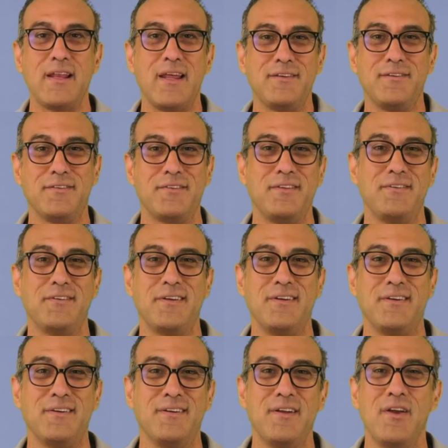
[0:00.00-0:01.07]
glad you're still
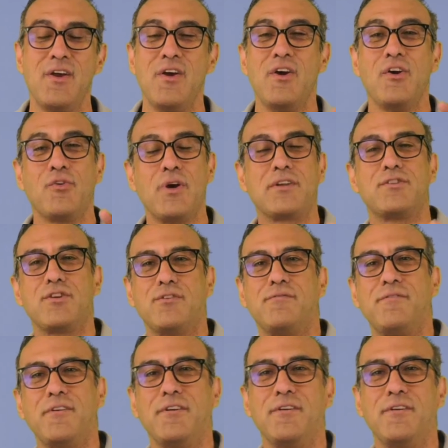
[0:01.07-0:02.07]
here. Quick joke for